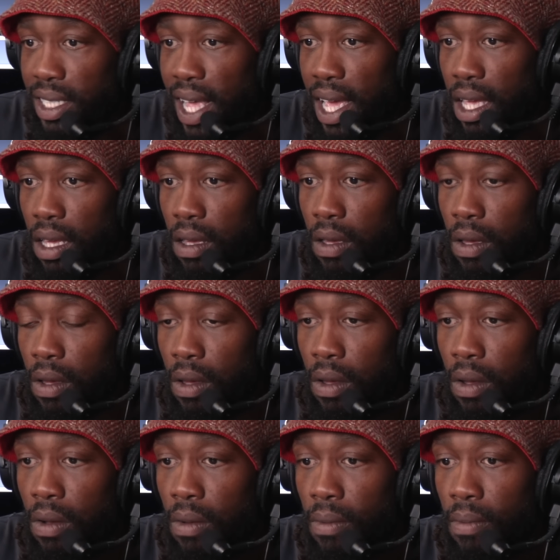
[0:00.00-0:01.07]
like
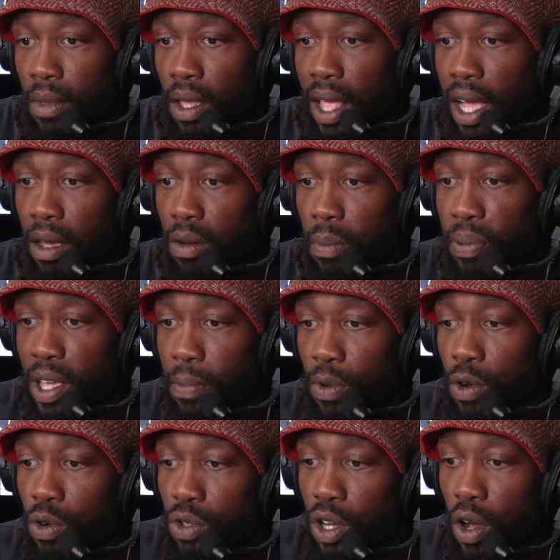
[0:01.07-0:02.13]
people
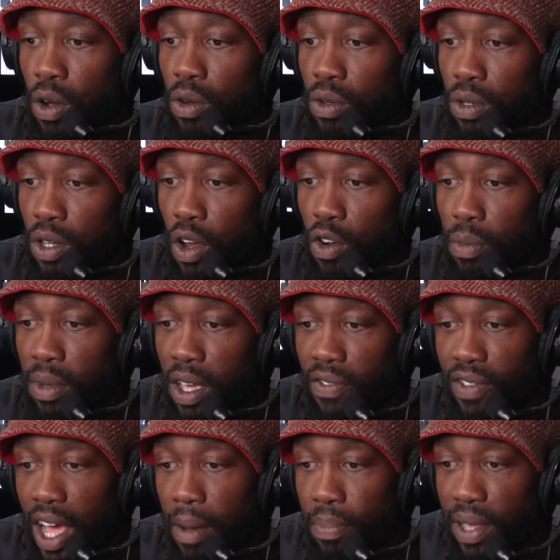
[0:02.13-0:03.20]
who don't know me, have
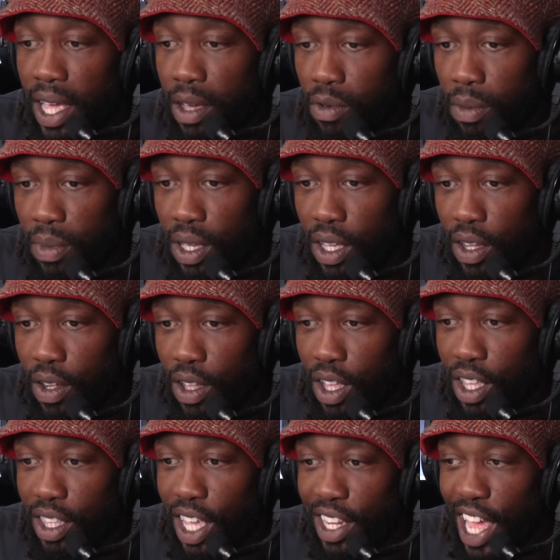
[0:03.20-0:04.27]
not played with me,
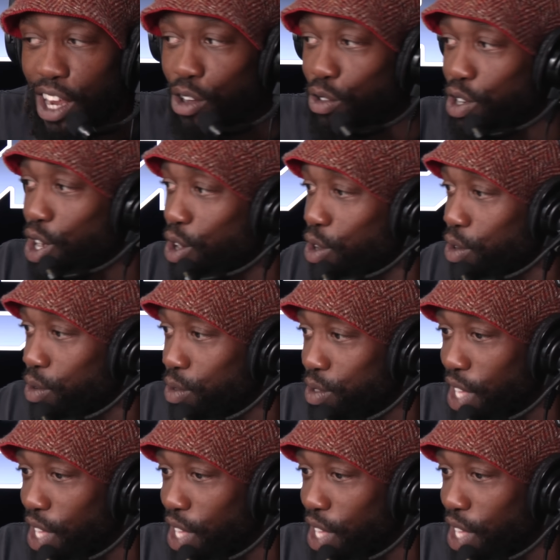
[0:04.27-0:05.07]
they don't know.